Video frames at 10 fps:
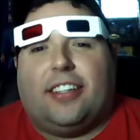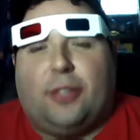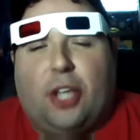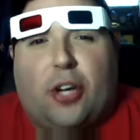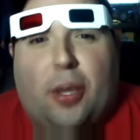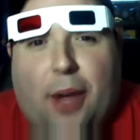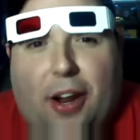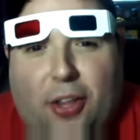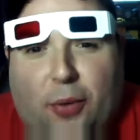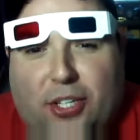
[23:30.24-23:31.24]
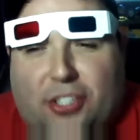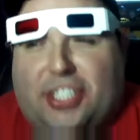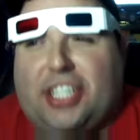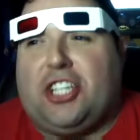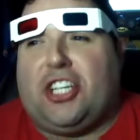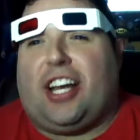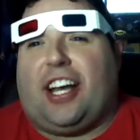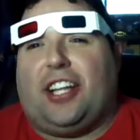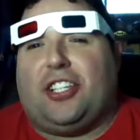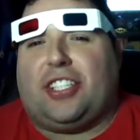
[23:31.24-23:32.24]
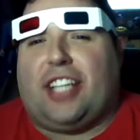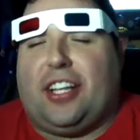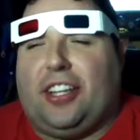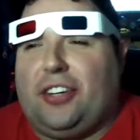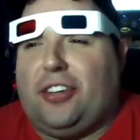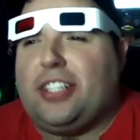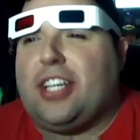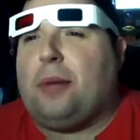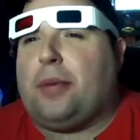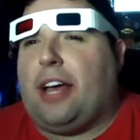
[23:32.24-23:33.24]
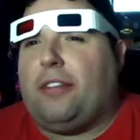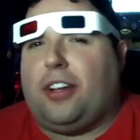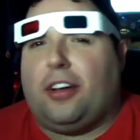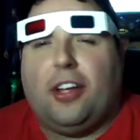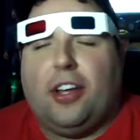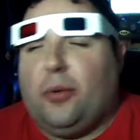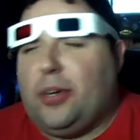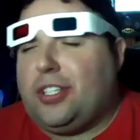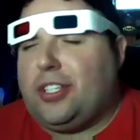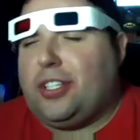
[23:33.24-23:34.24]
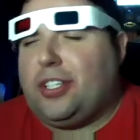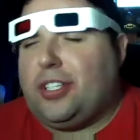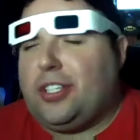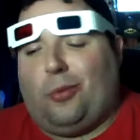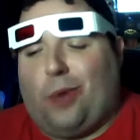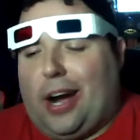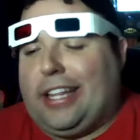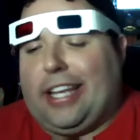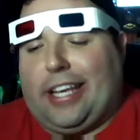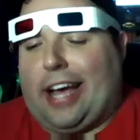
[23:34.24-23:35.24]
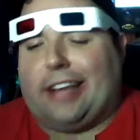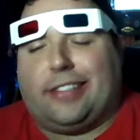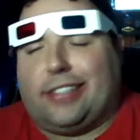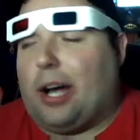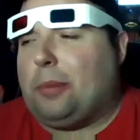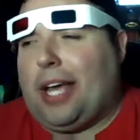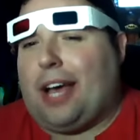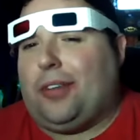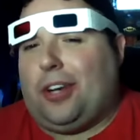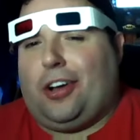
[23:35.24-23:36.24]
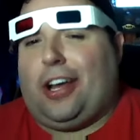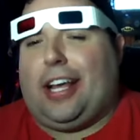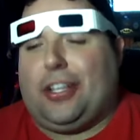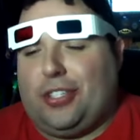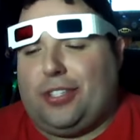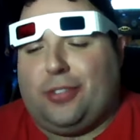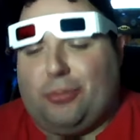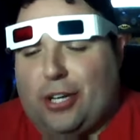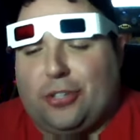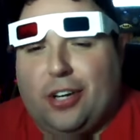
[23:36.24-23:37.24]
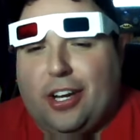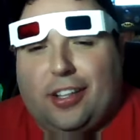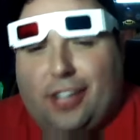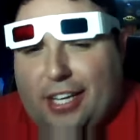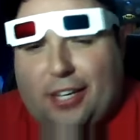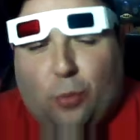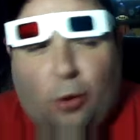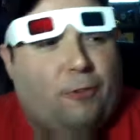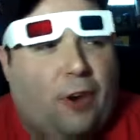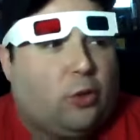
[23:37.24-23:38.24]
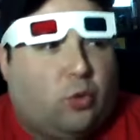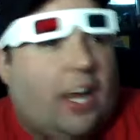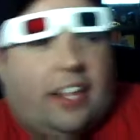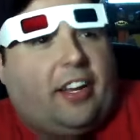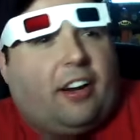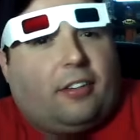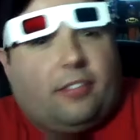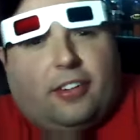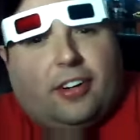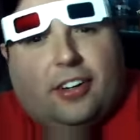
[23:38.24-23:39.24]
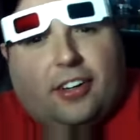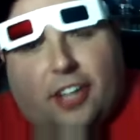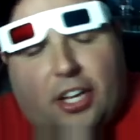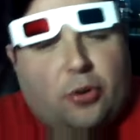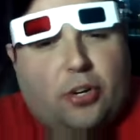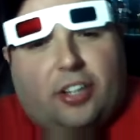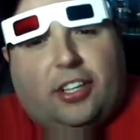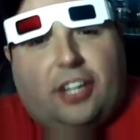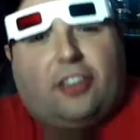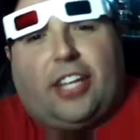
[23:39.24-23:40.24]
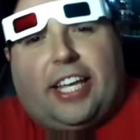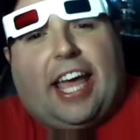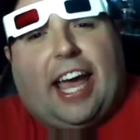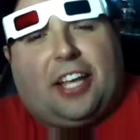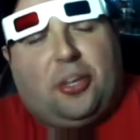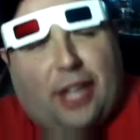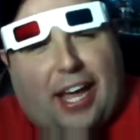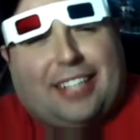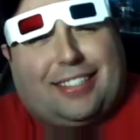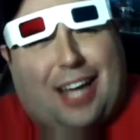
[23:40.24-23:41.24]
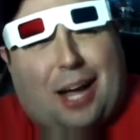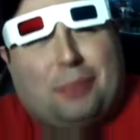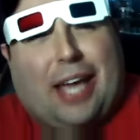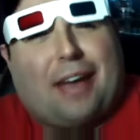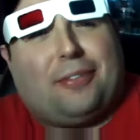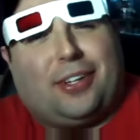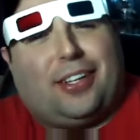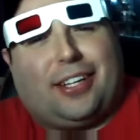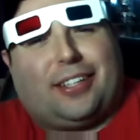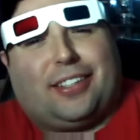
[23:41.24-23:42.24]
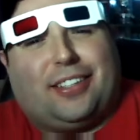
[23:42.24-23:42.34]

Yogi Bear though was all C G I and just like literally Tom Cavanaugh, which I don't understand why they cast Tom Cavanaugh as Ranger. Like Will Ferrell's right there, and you could have literally cast you cast Tom Cavanaugh. Like,